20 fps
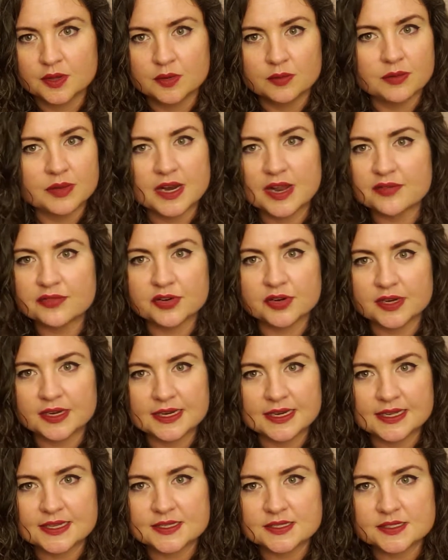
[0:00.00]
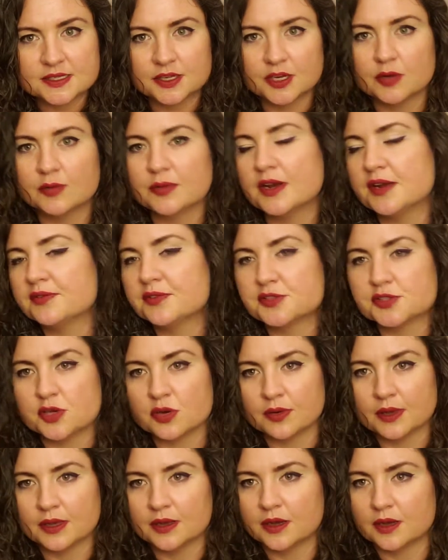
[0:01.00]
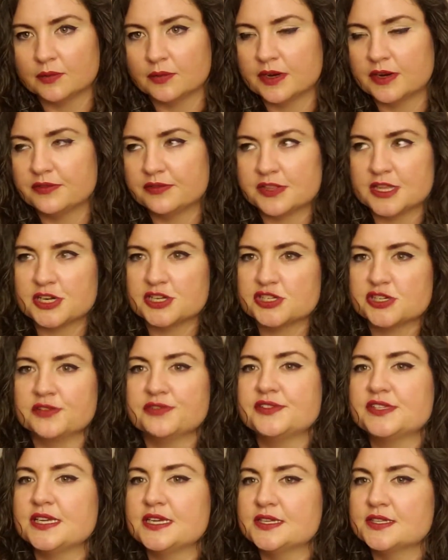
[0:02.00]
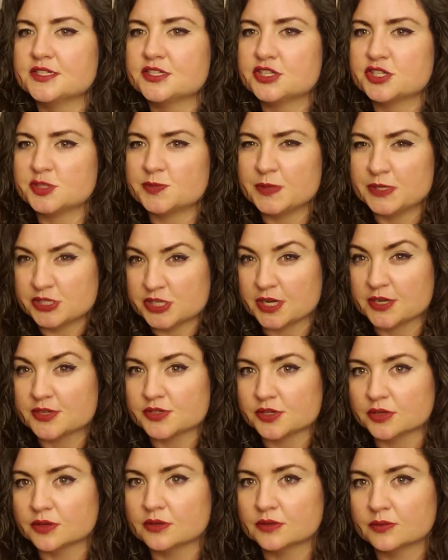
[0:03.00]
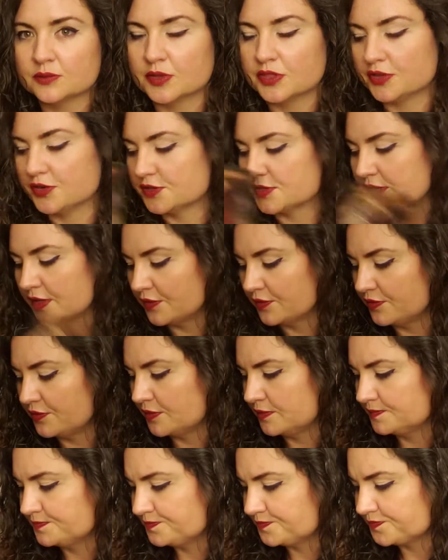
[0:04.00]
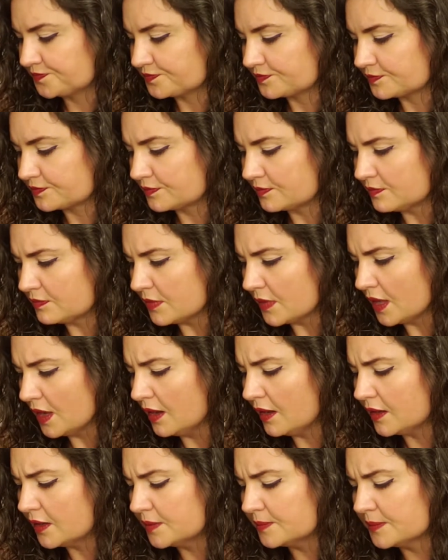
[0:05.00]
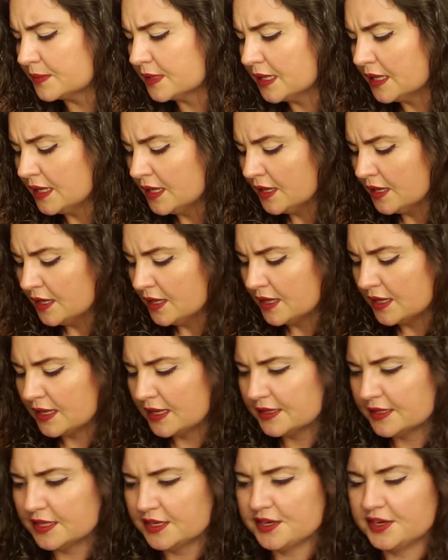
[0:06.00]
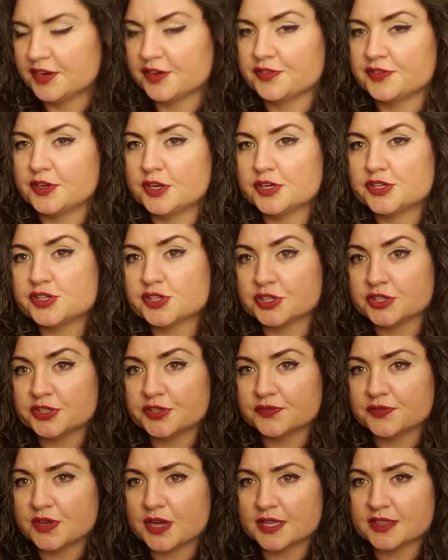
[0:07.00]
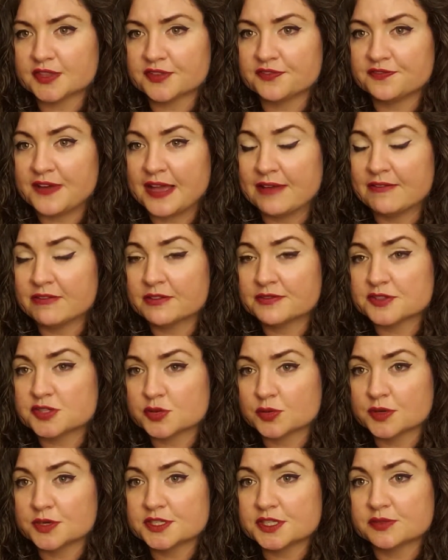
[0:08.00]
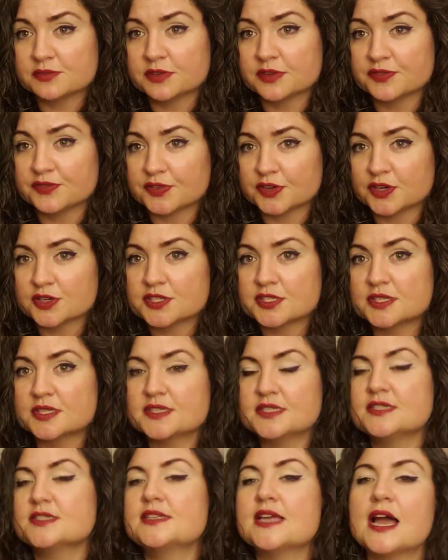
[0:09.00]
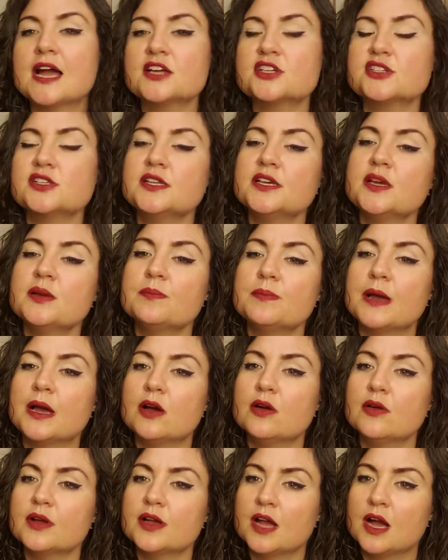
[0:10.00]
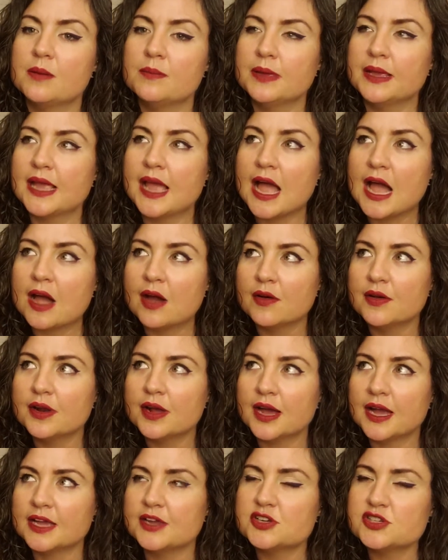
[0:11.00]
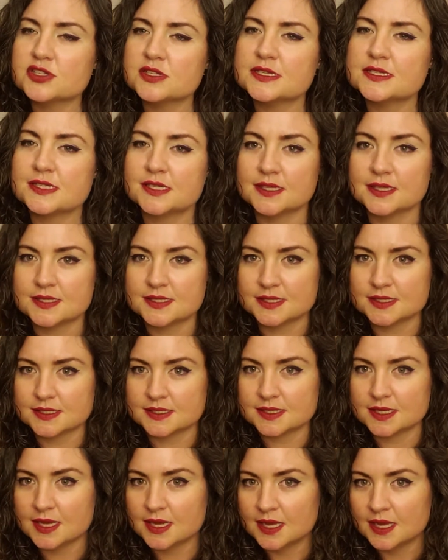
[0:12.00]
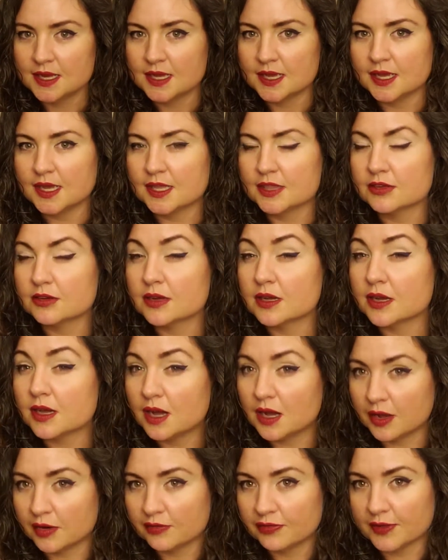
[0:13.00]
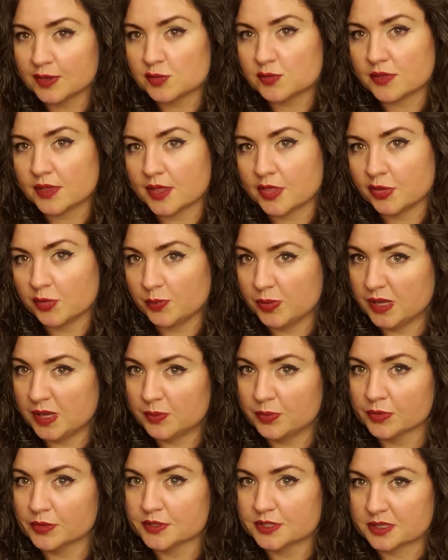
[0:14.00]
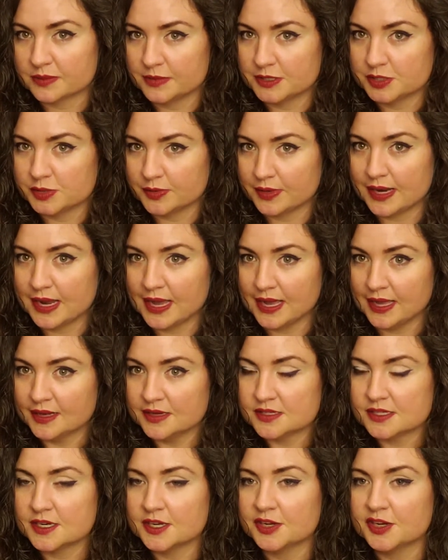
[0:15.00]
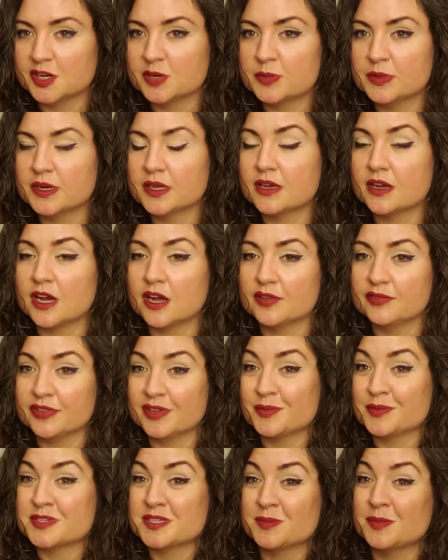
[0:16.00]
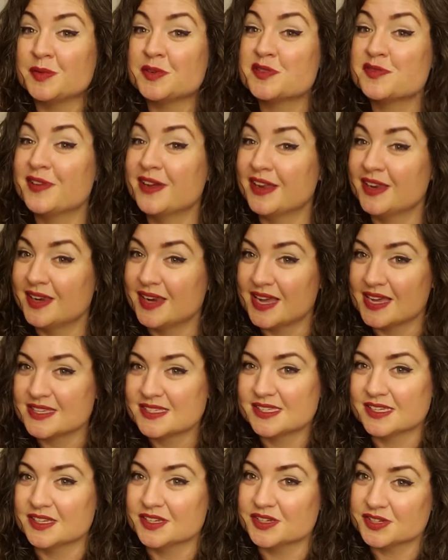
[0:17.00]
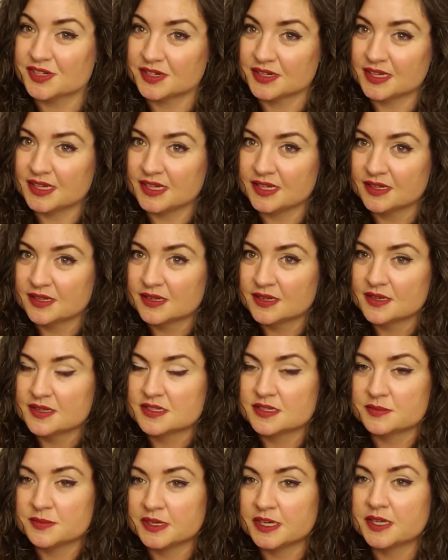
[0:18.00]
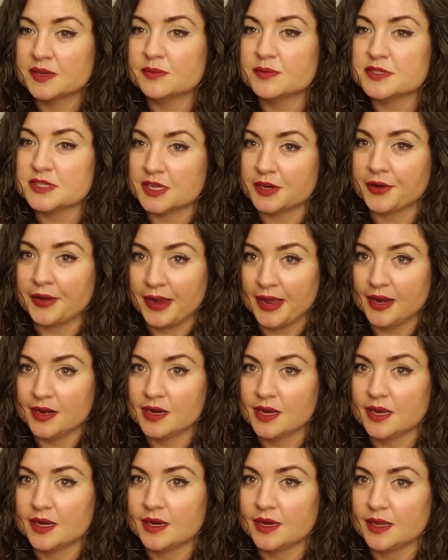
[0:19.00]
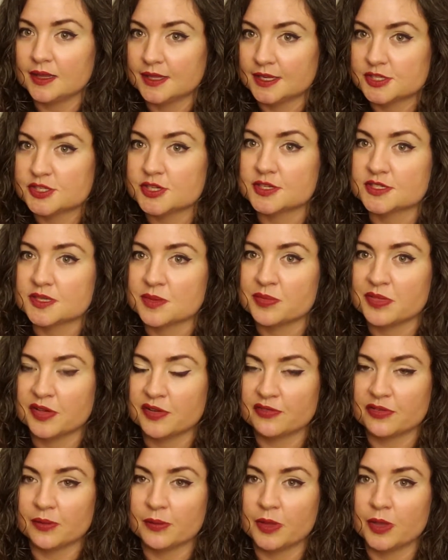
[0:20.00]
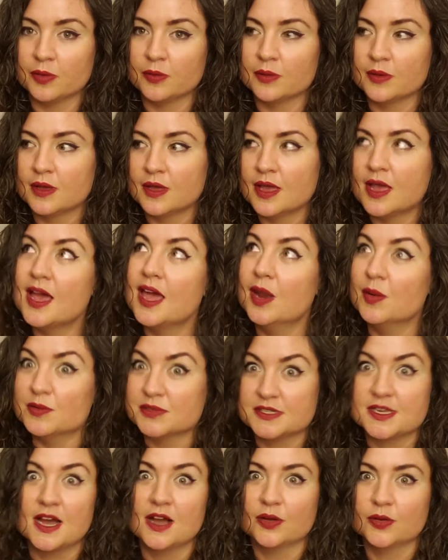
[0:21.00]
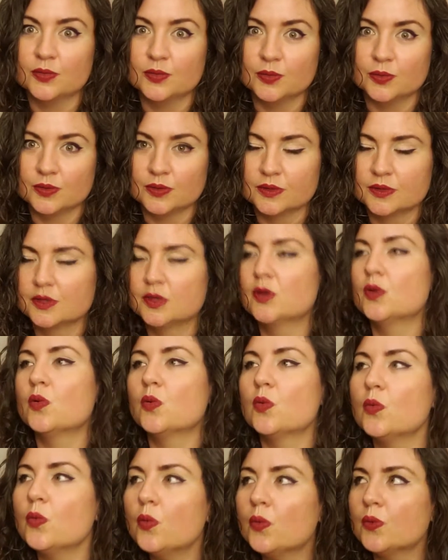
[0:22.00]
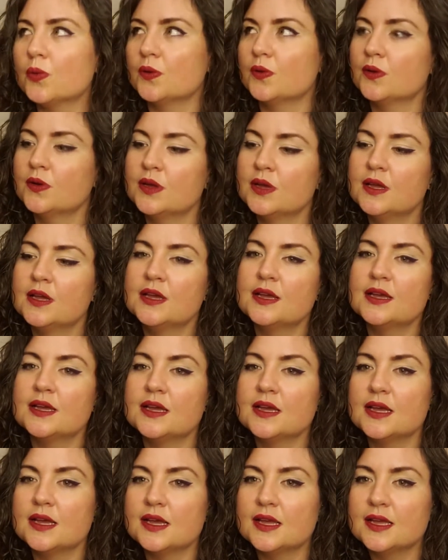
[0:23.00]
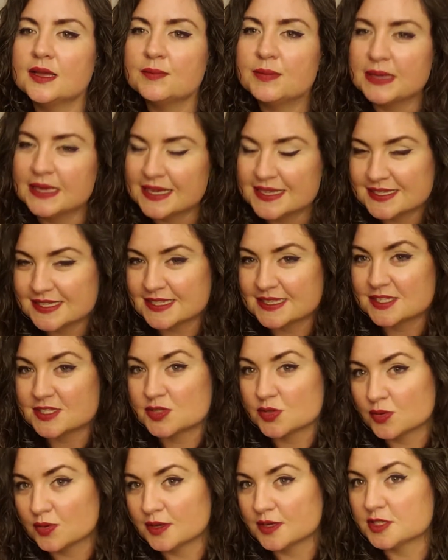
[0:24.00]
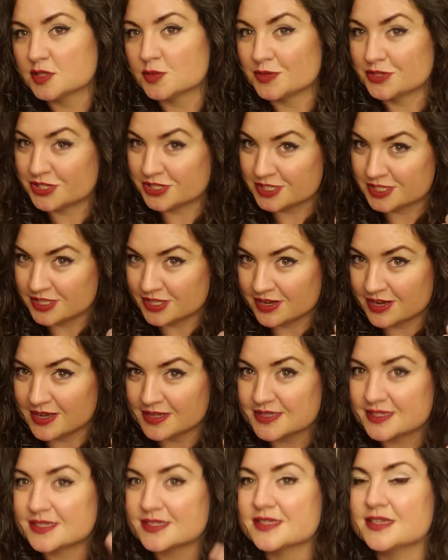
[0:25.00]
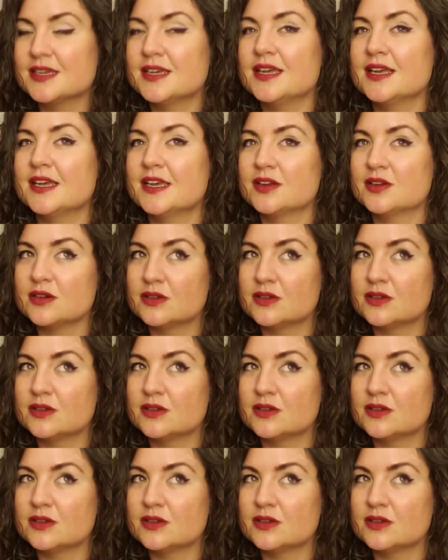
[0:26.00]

Whatever it is, whatever's going on, whatever that shift is, just be gentle with yourself. In the near future, you've got the Five of Swords in reverse. This is actually about coming out. I usually see this as either a conflict with other people is coming to an end, and it could have been a conflict where somebody was fighting nasty and dirty. Somebody was underhanded, and they took something from you, and it was not cool. Or because it's swords, which is thoughts, it could